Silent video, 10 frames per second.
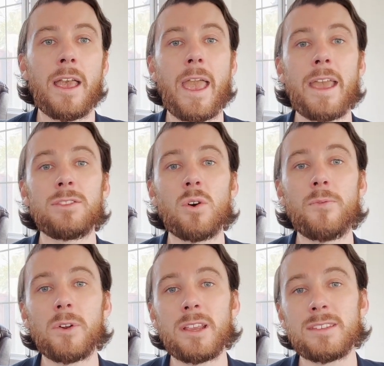And
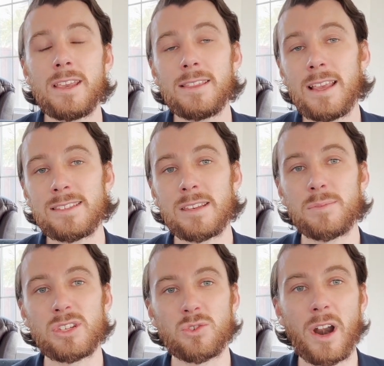don't forget to hit that
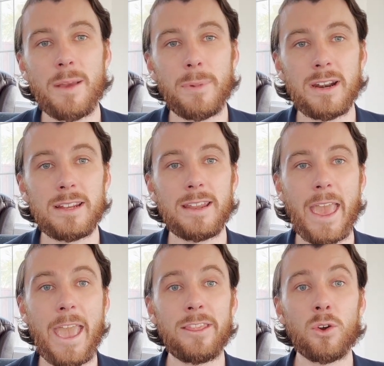subscribe button
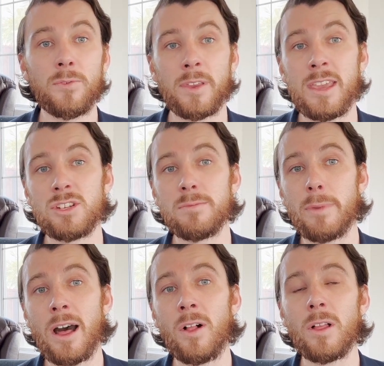and notification
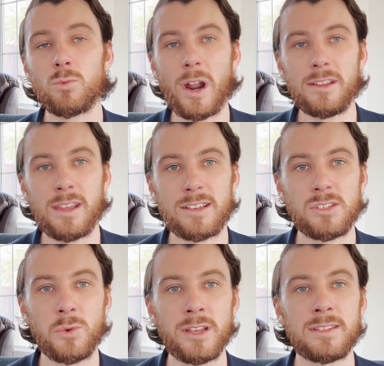bell right
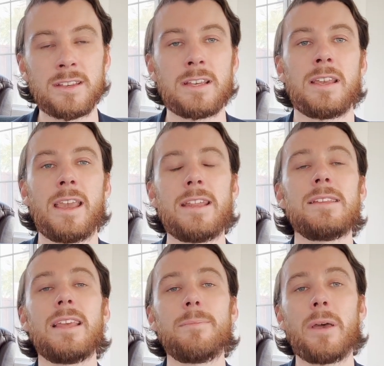next to it.
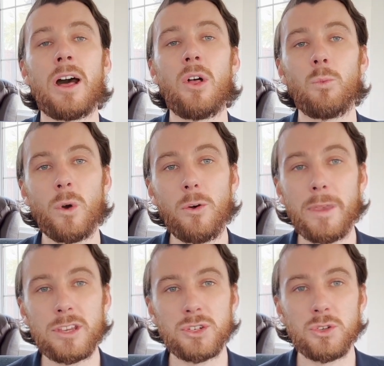Hitting that bell will
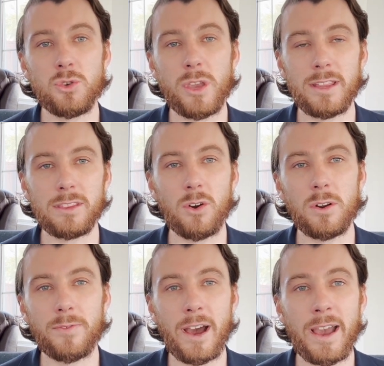make sure you get
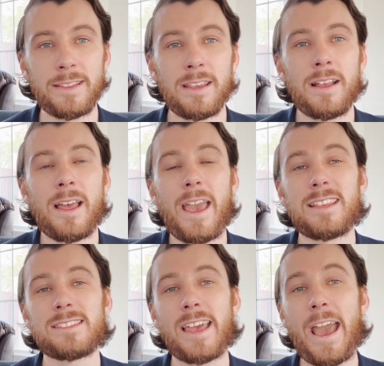notified
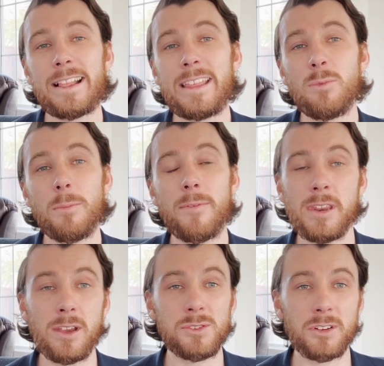exactly when my
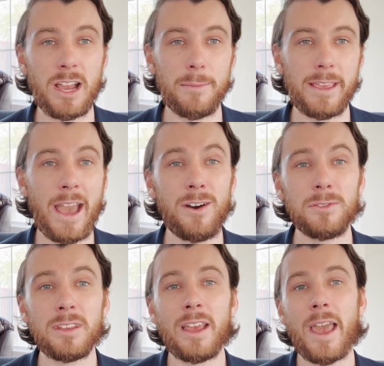videos are coming out
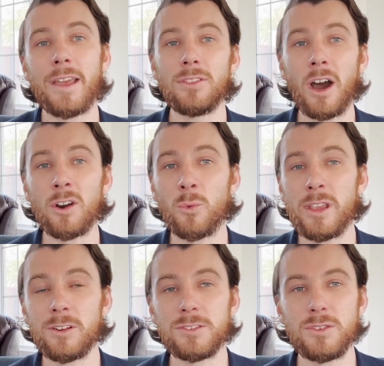and not a
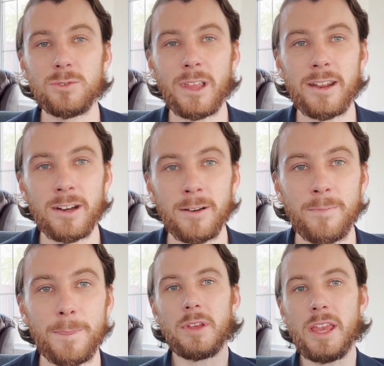week or two later.
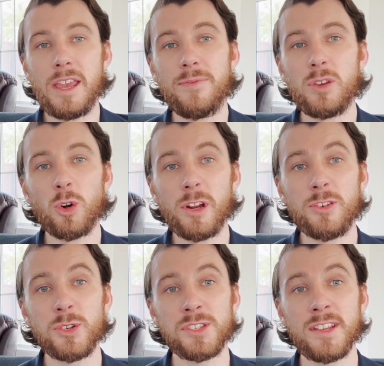If you're
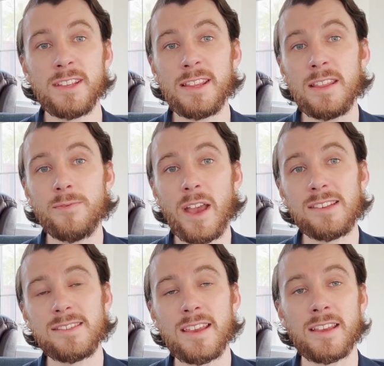interested in
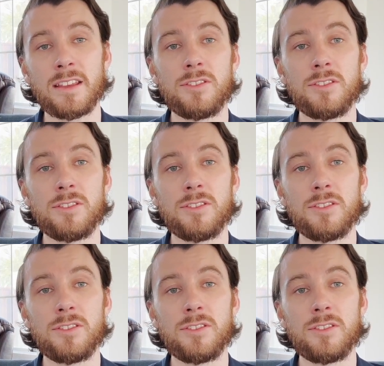investing,